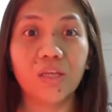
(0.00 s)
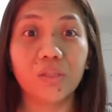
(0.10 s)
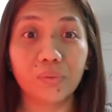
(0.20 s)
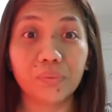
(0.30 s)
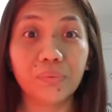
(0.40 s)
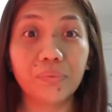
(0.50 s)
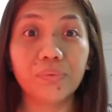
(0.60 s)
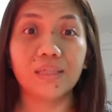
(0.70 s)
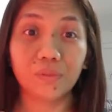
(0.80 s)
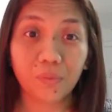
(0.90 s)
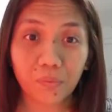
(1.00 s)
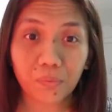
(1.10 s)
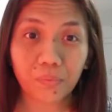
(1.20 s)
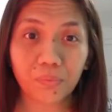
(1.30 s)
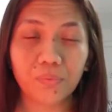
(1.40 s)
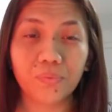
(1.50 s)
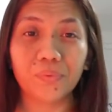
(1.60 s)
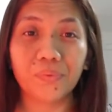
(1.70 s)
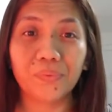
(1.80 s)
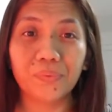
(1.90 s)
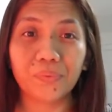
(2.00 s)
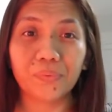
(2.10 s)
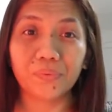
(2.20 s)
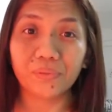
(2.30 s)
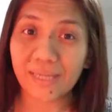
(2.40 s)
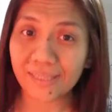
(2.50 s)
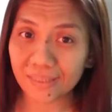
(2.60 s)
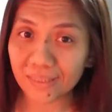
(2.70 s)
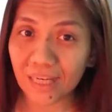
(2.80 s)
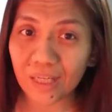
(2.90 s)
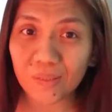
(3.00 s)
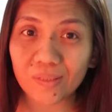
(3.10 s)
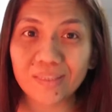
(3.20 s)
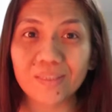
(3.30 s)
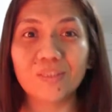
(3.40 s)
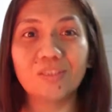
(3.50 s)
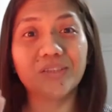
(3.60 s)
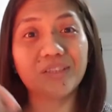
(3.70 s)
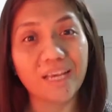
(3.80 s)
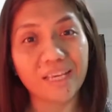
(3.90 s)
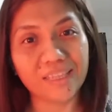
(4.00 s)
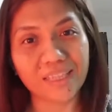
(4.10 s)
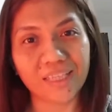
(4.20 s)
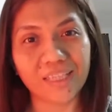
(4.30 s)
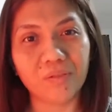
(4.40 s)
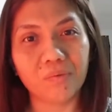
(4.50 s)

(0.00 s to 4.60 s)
to know, to list down, to write in